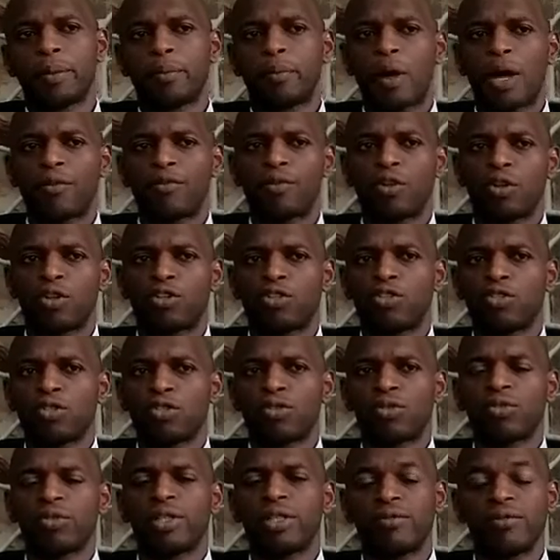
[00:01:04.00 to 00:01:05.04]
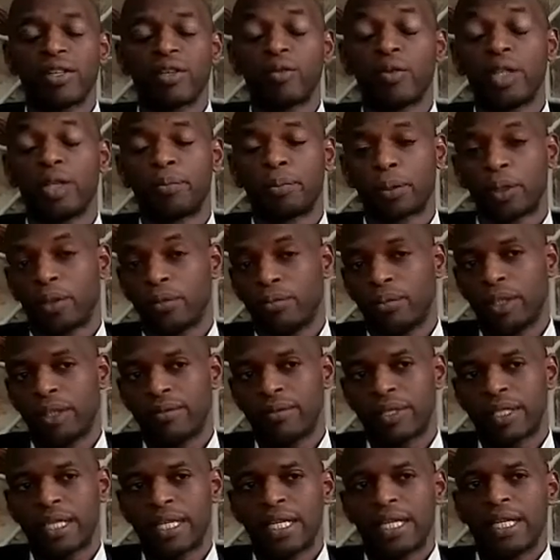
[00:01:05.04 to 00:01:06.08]
people have got used to living with the
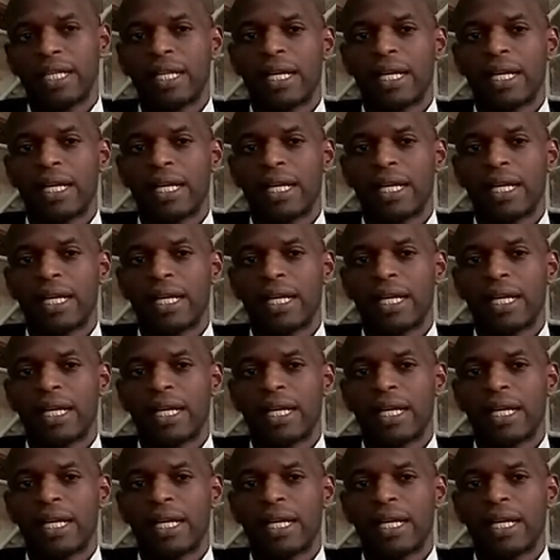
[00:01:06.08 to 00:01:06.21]
problems,